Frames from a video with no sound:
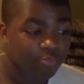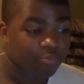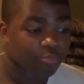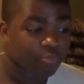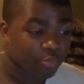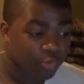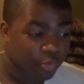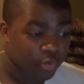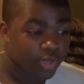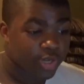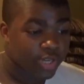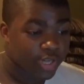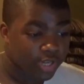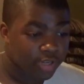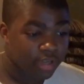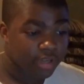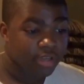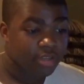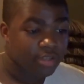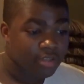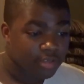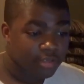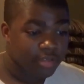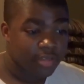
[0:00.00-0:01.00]
pretty
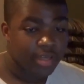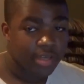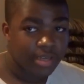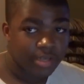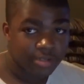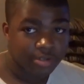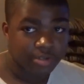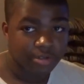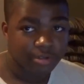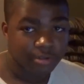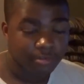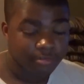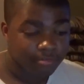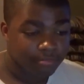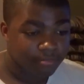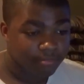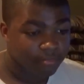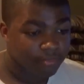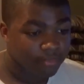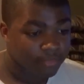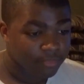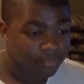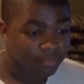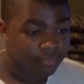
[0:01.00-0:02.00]
good teaser.
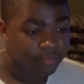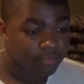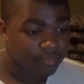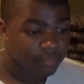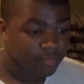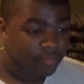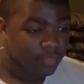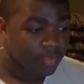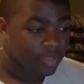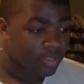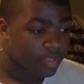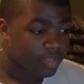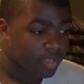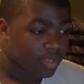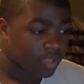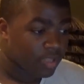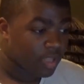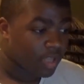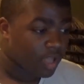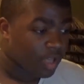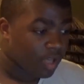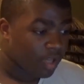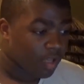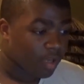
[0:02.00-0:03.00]

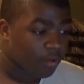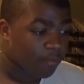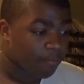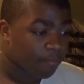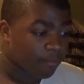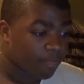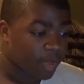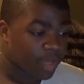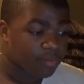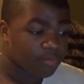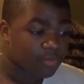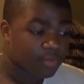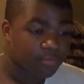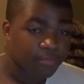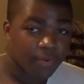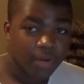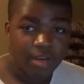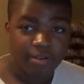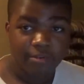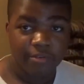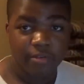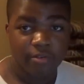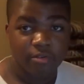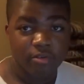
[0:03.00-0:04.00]
I'm
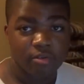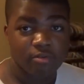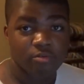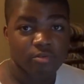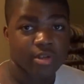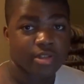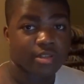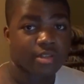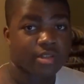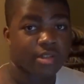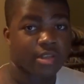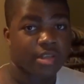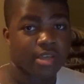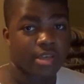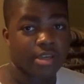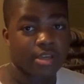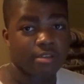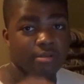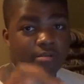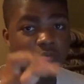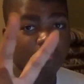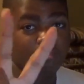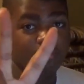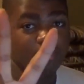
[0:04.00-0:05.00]
SpiderFan101
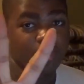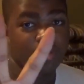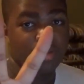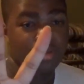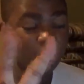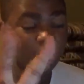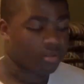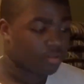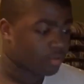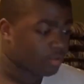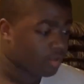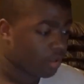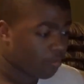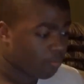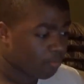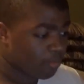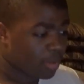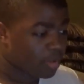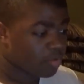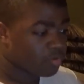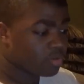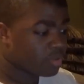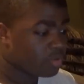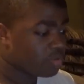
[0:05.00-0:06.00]
saying peace. I'm
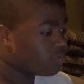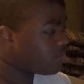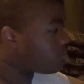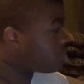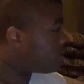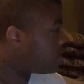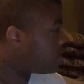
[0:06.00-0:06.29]
about to